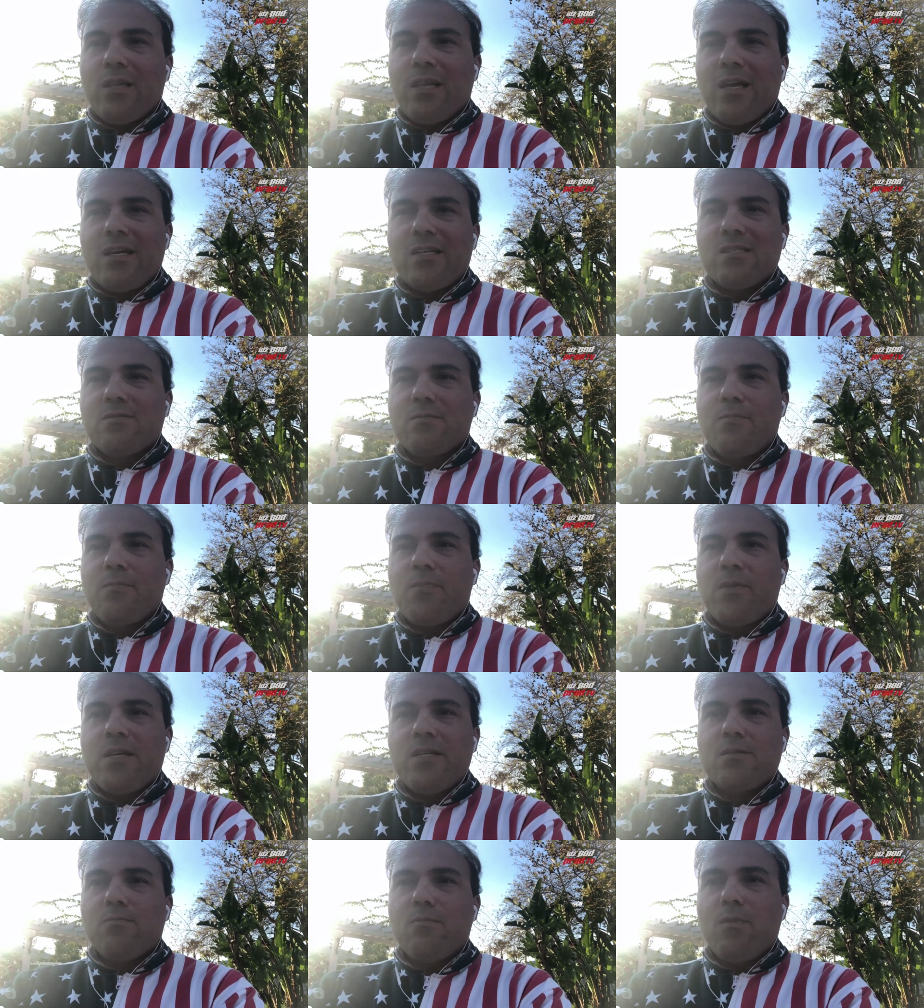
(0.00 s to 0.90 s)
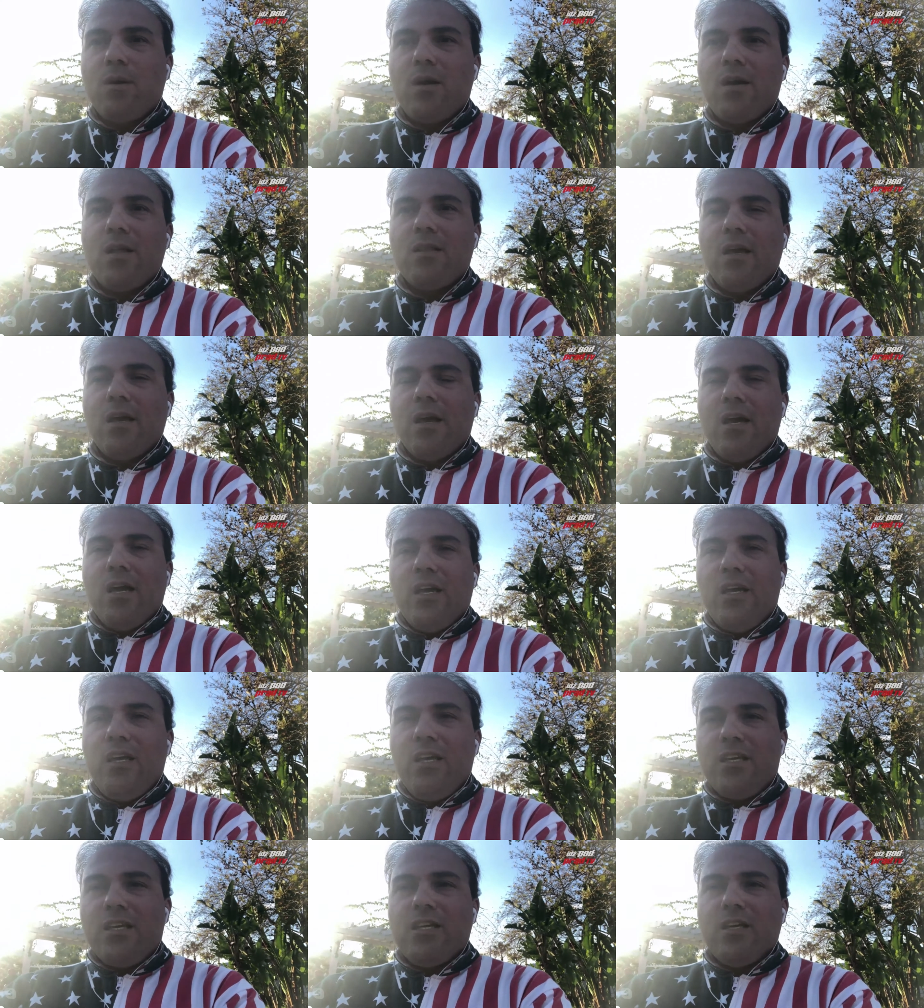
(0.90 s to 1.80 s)
You know, this
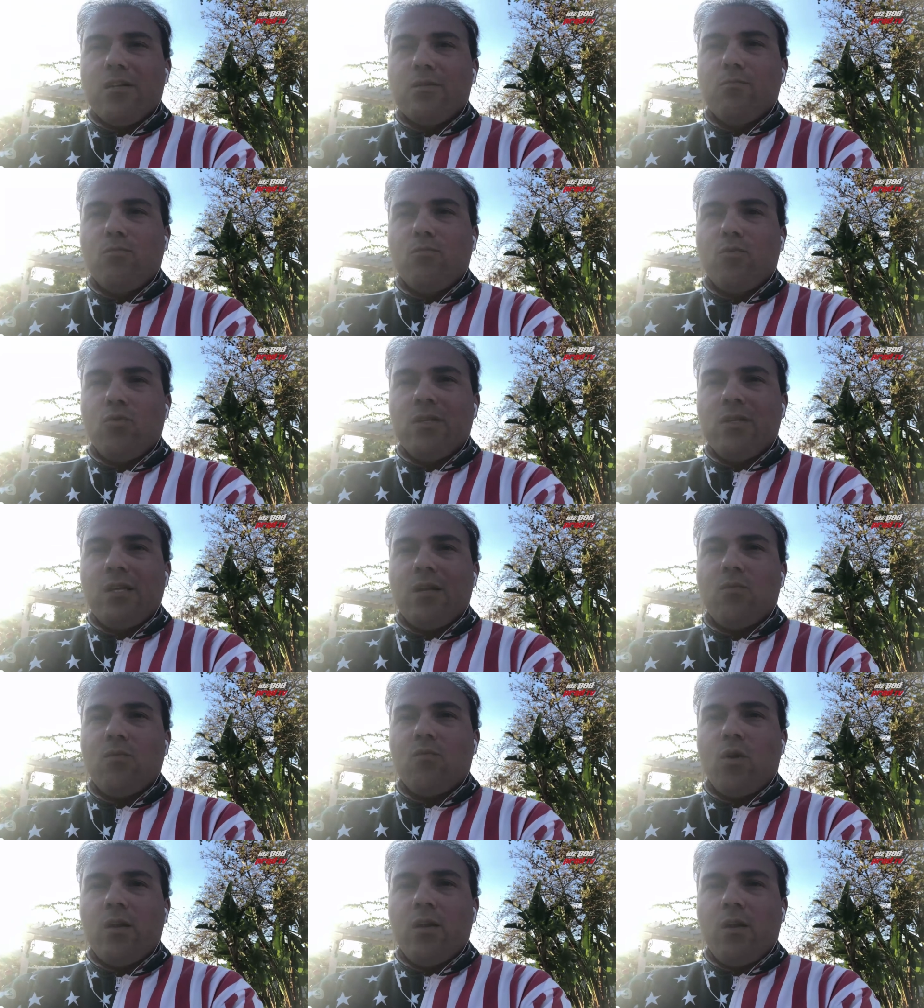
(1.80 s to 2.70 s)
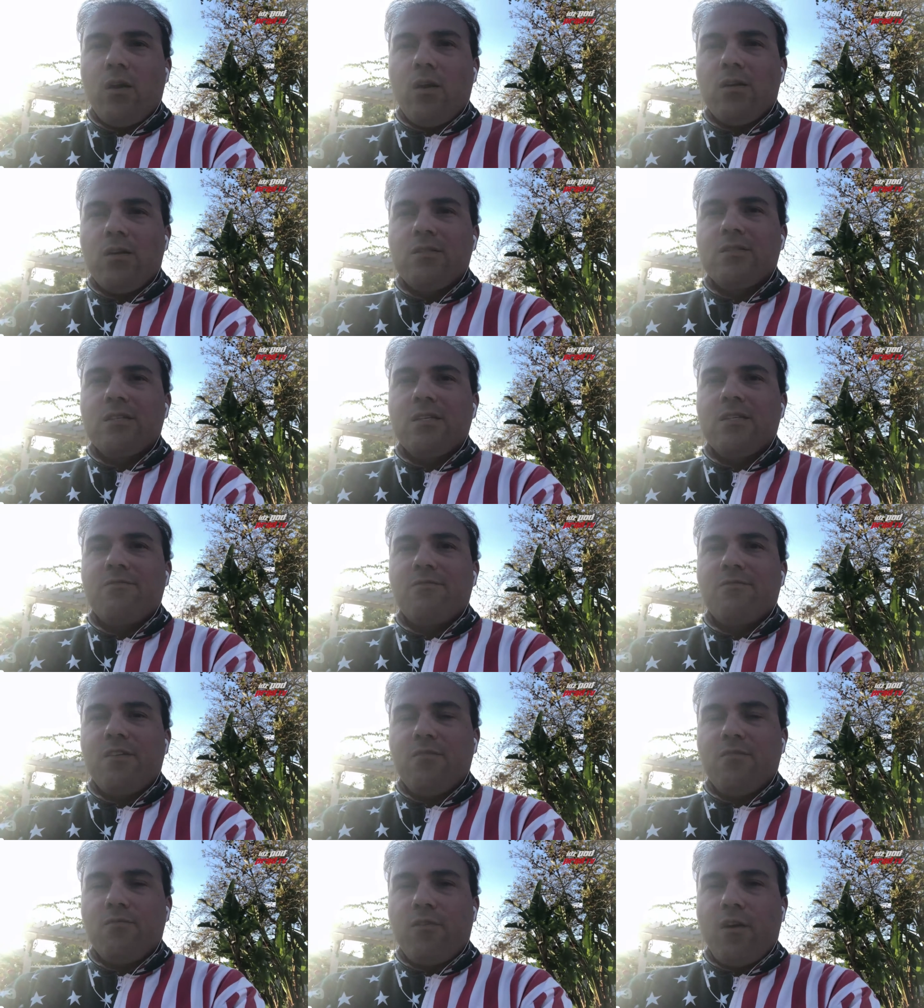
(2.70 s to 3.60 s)
month, he killed more than
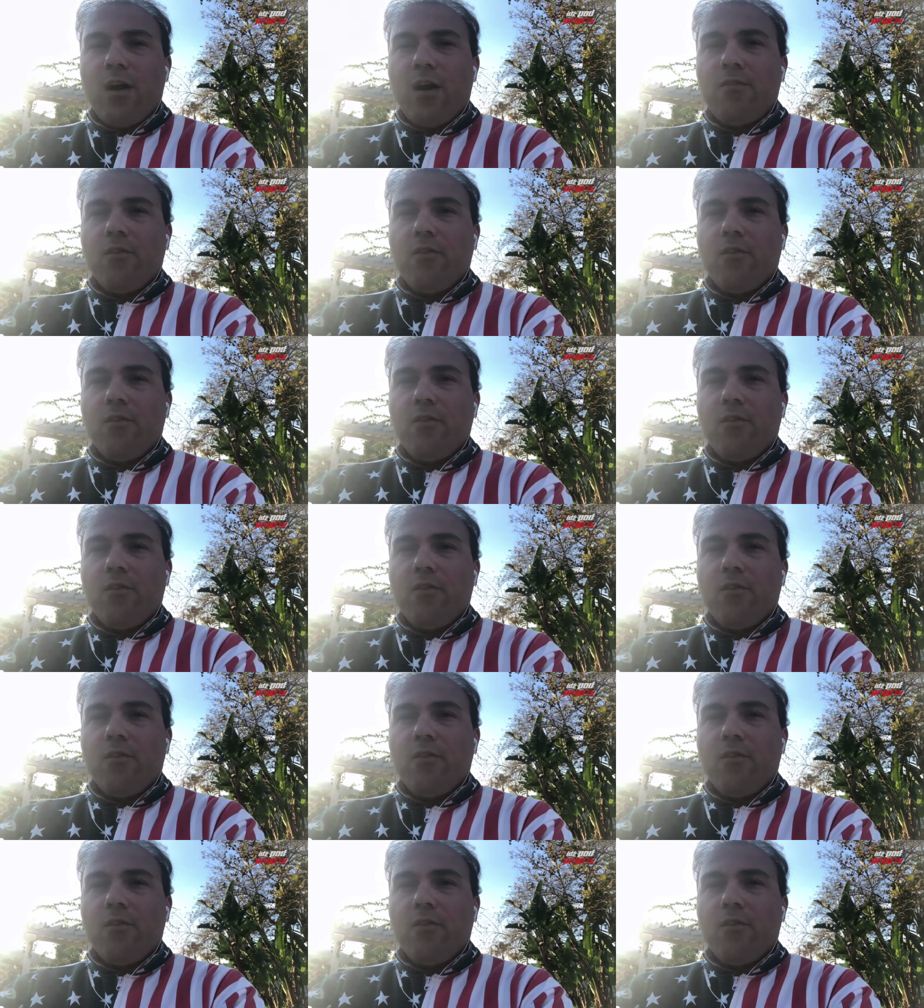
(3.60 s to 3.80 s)
1,500